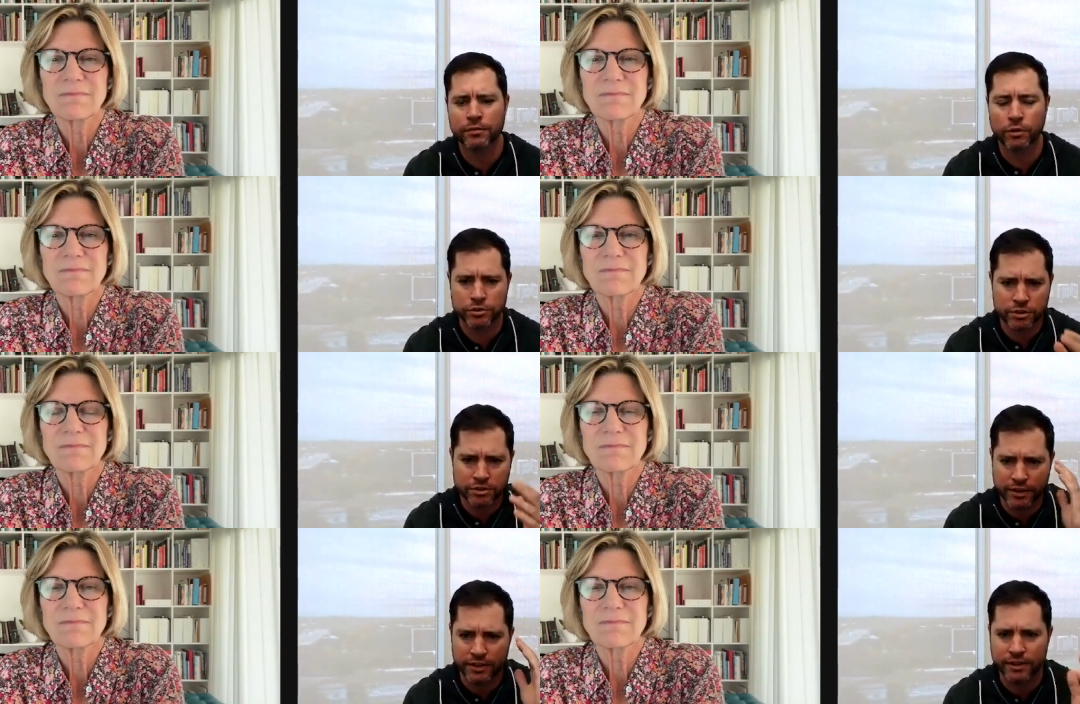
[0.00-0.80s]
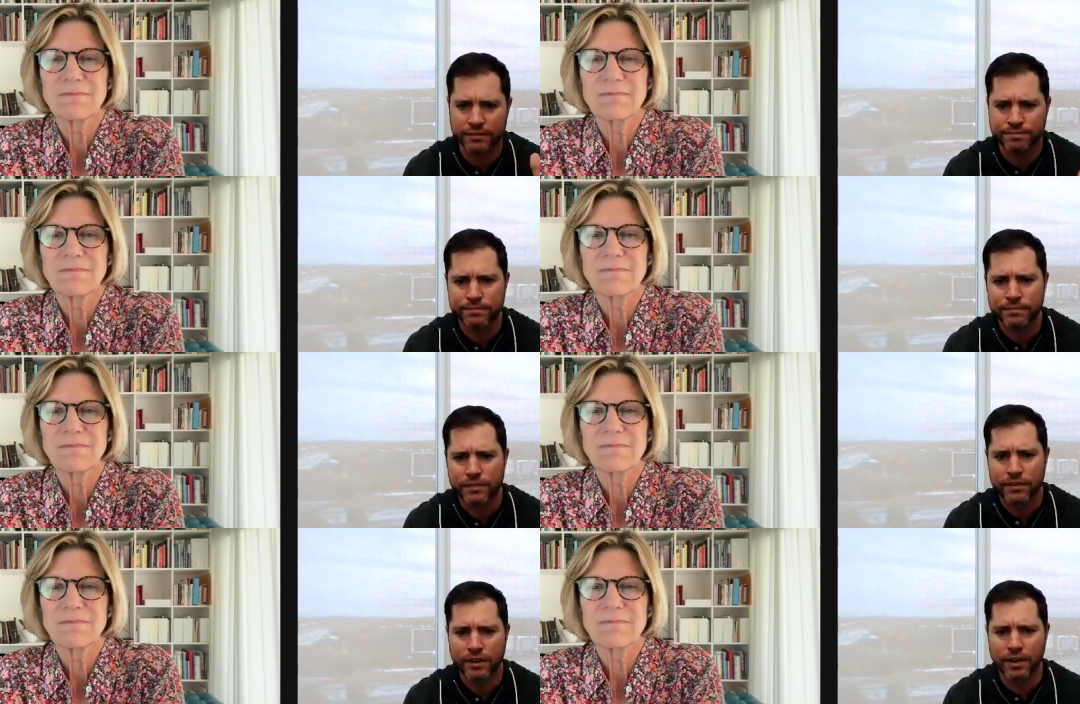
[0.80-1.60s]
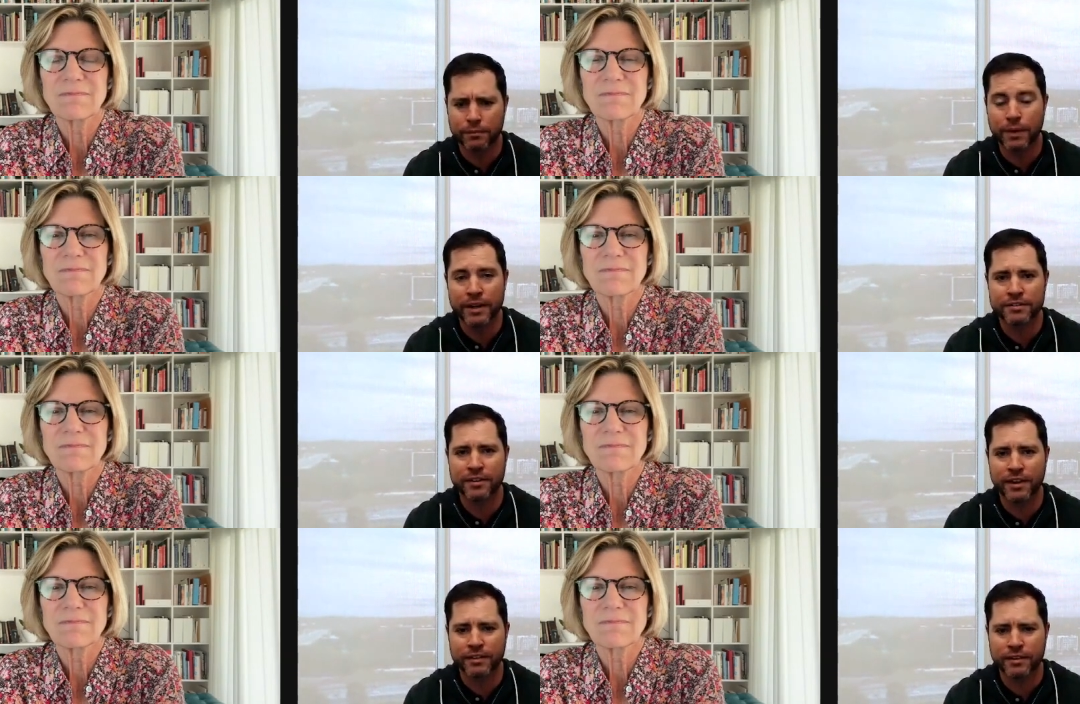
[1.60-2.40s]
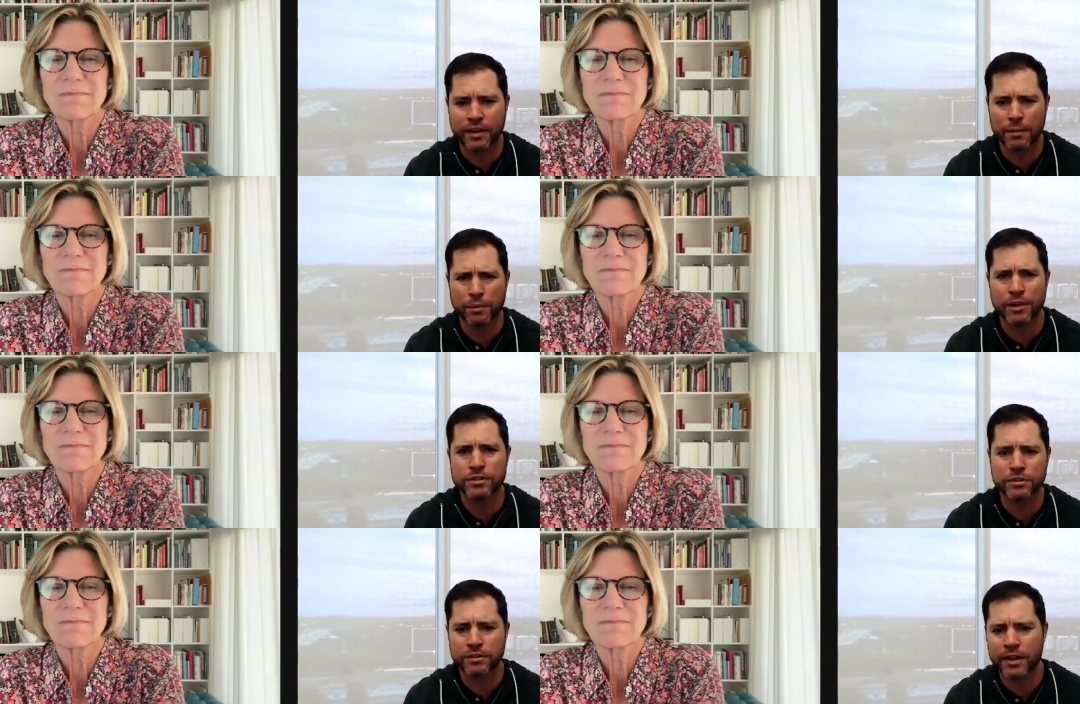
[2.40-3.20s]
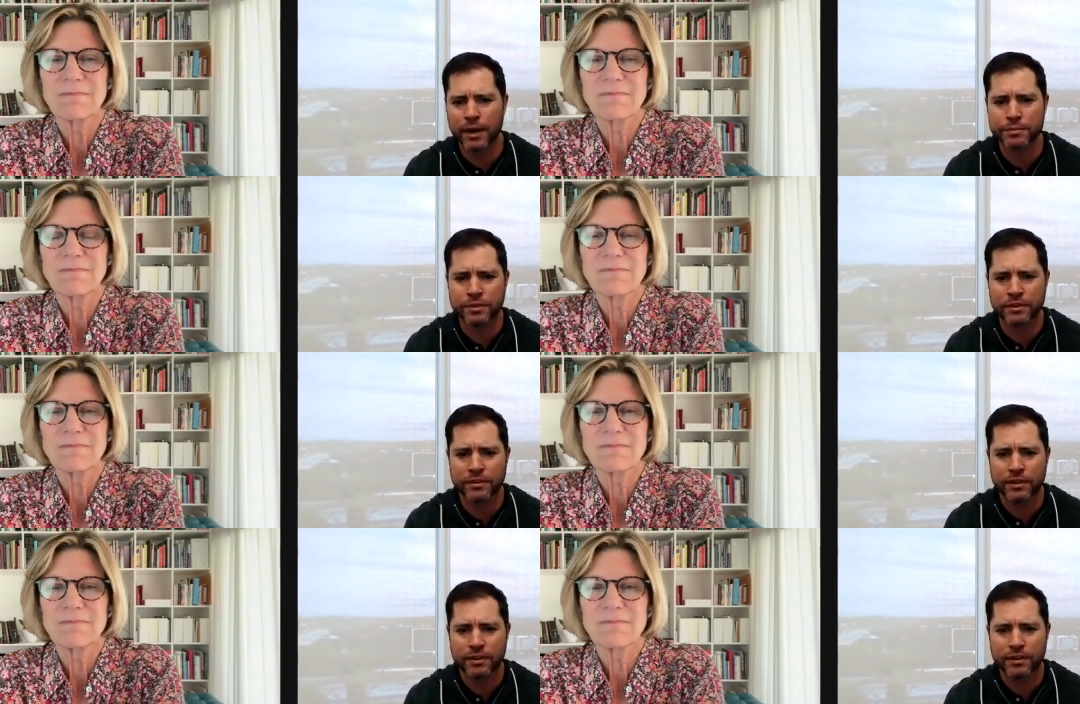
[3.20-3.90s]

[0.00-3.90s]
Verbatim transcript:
Speaker 1: or just like a uh, mindset and, and, operational adoption,